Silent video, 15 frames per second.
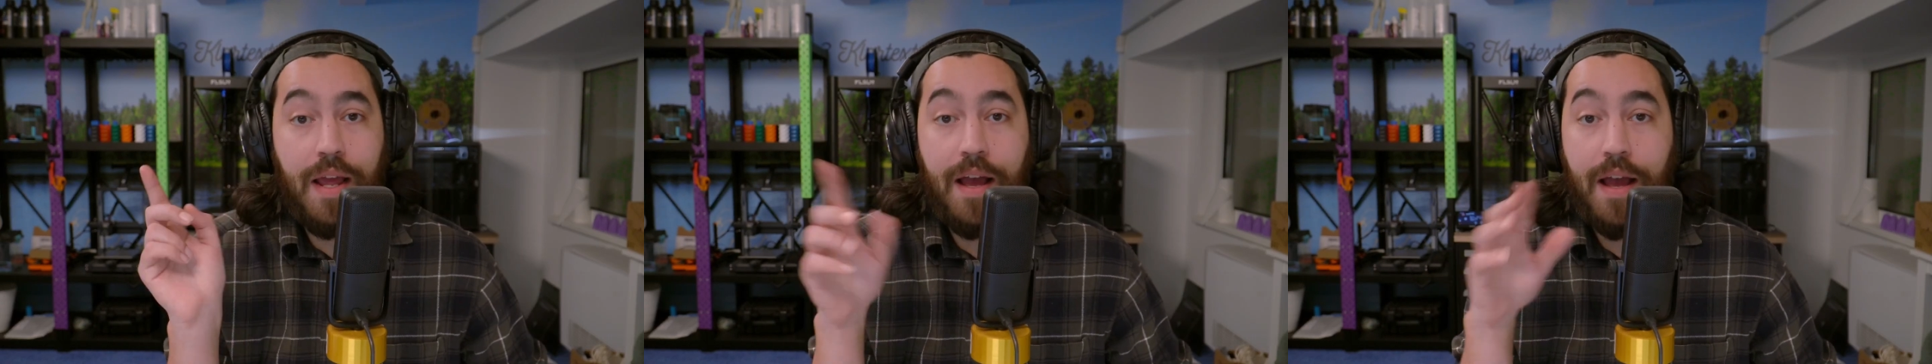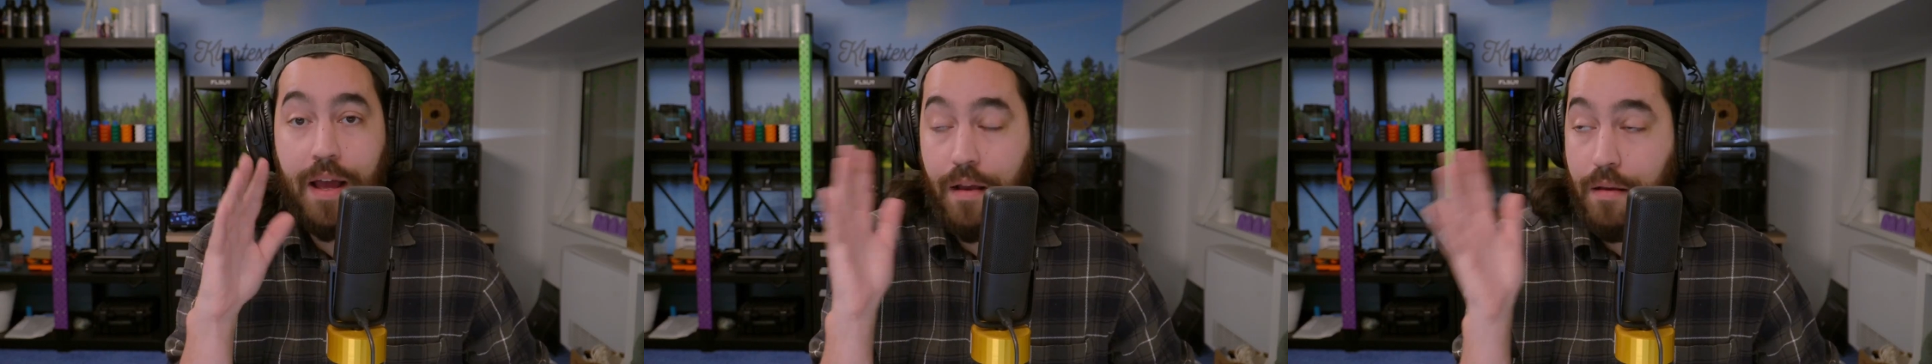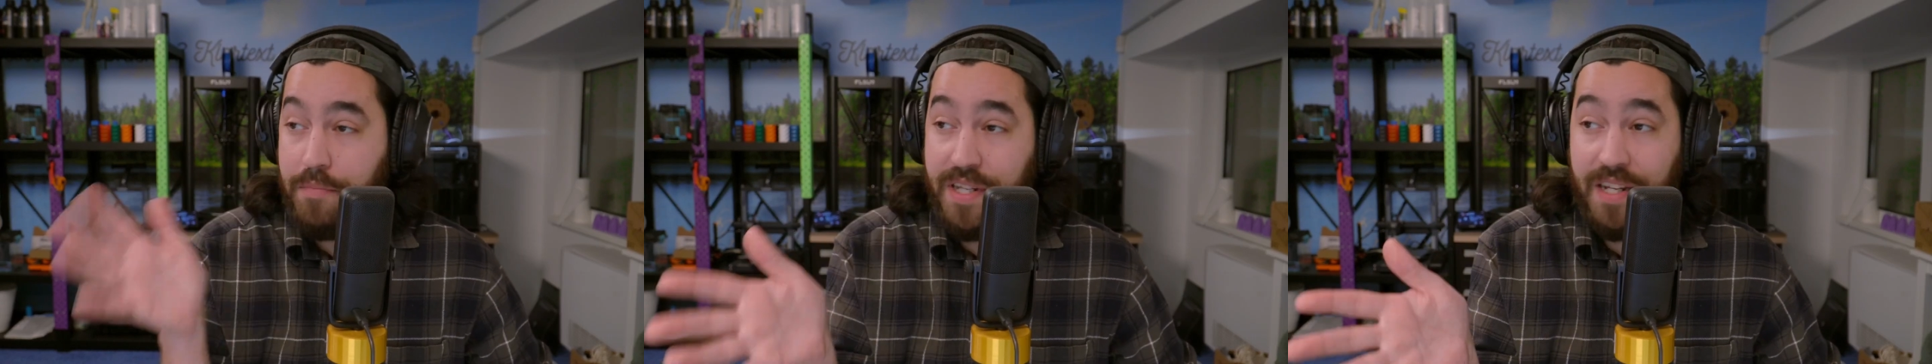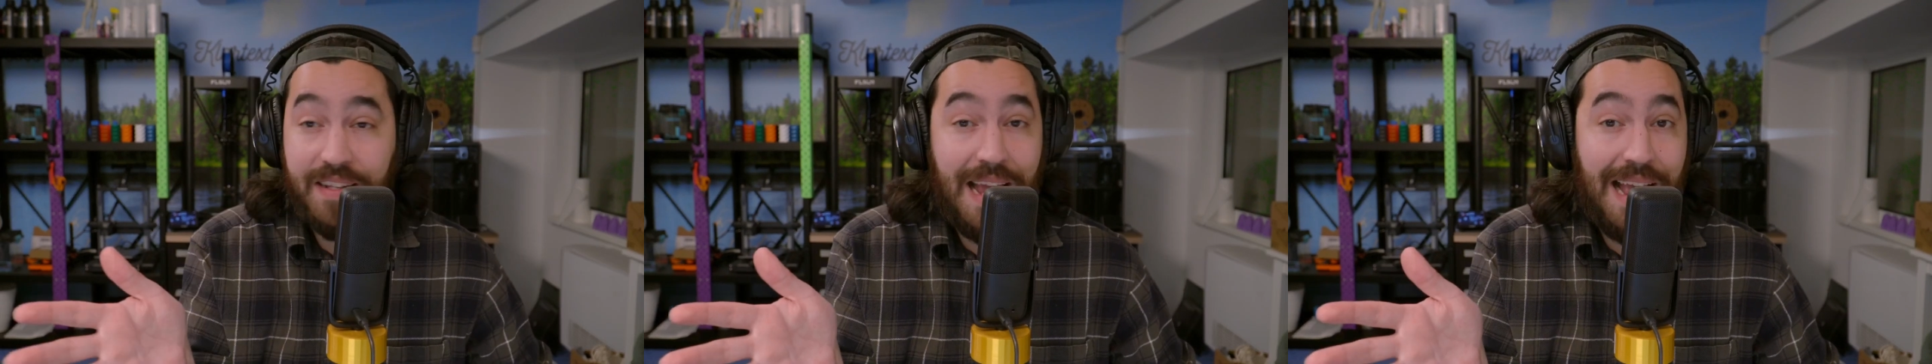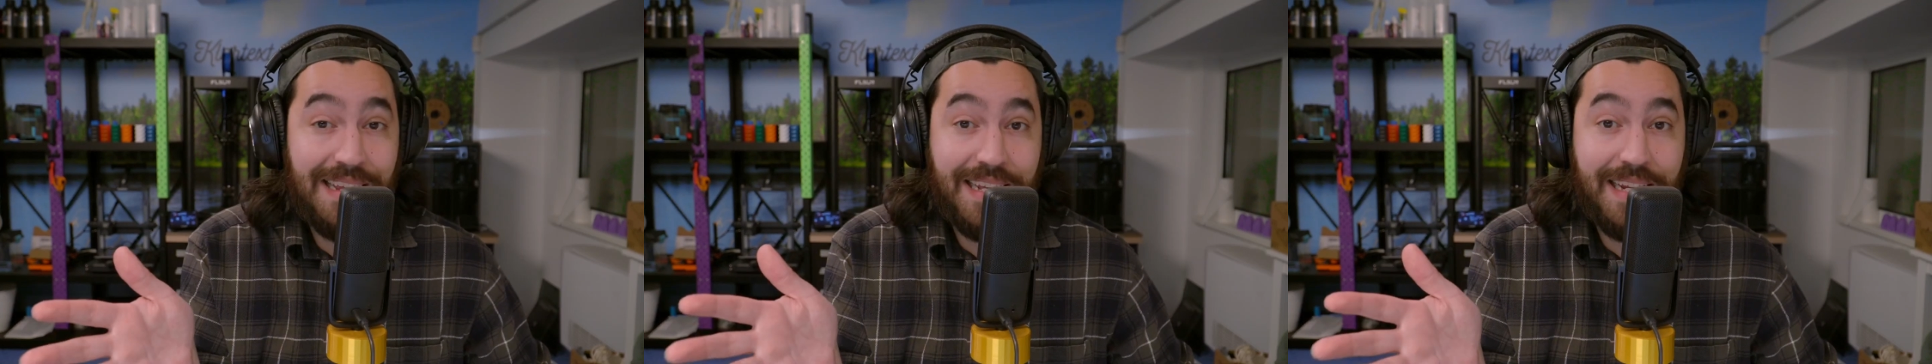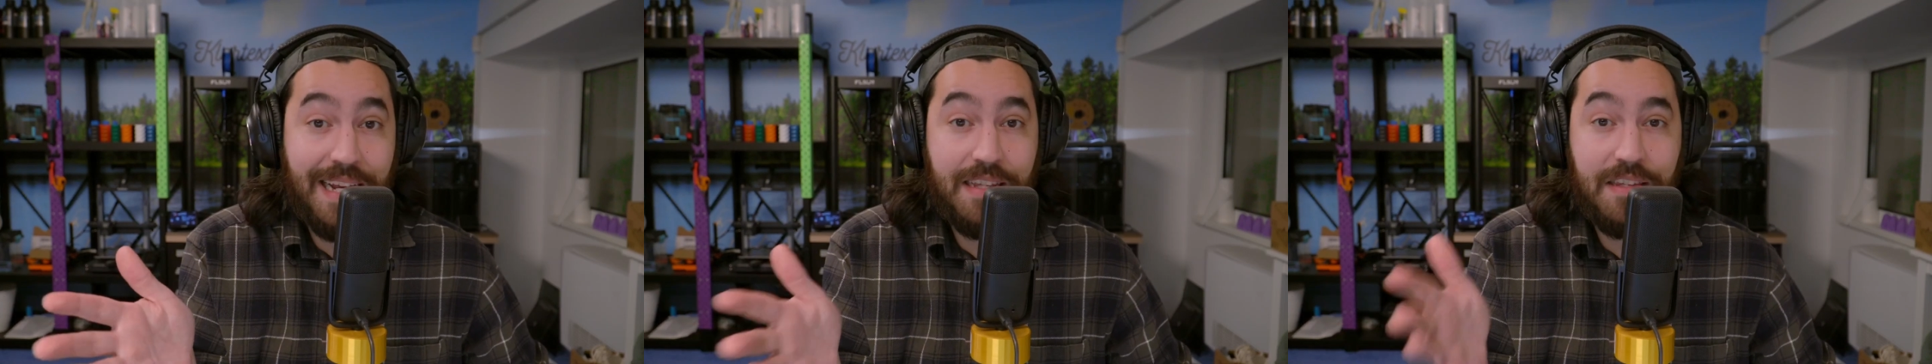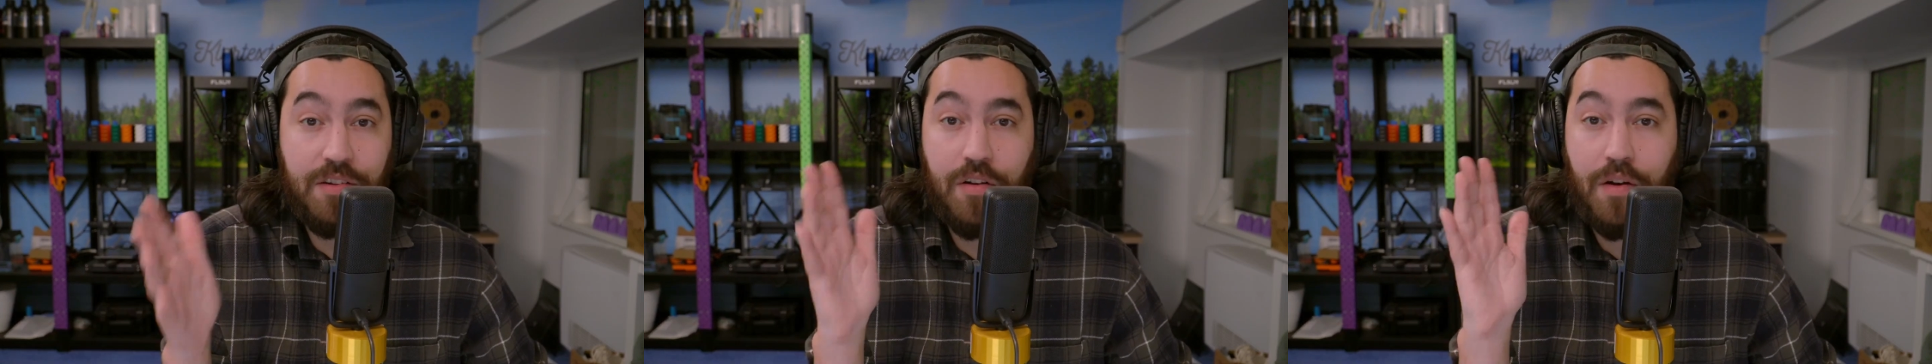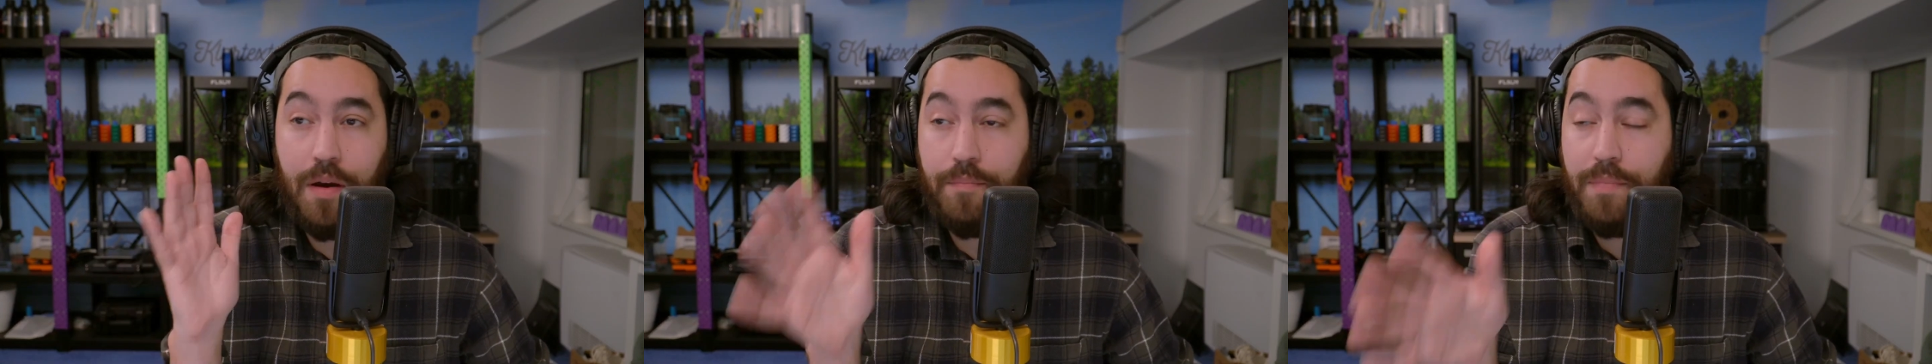I'm still testing it,
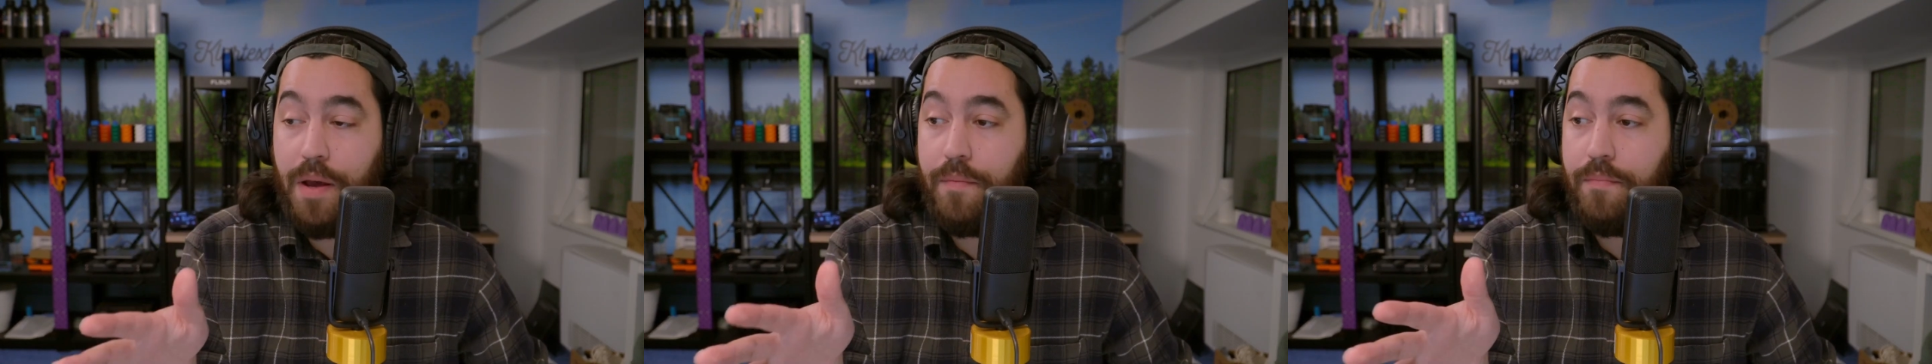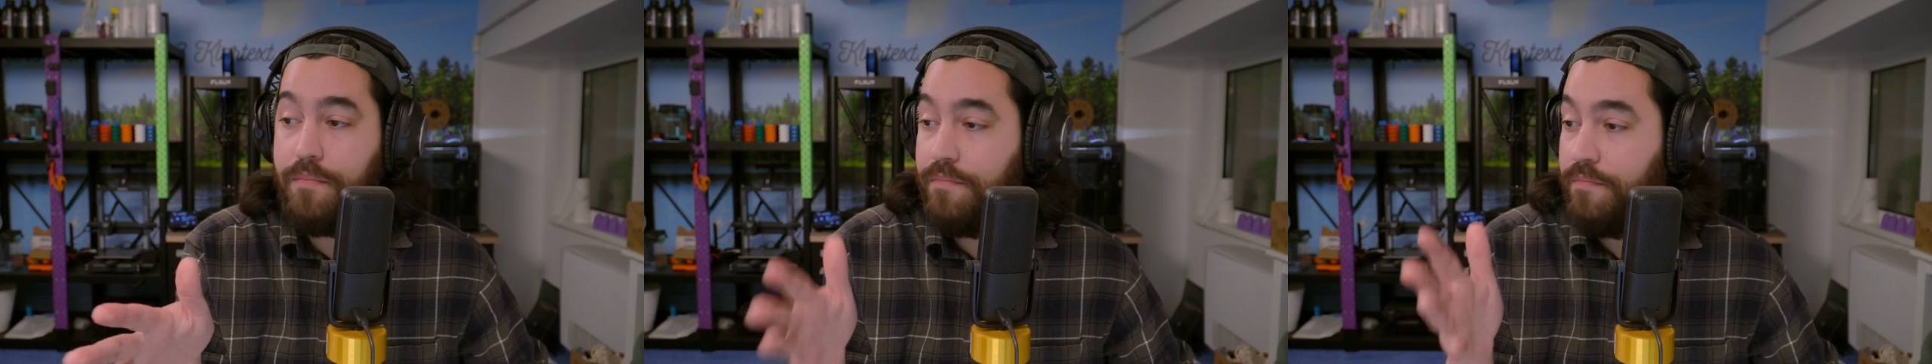so I'm not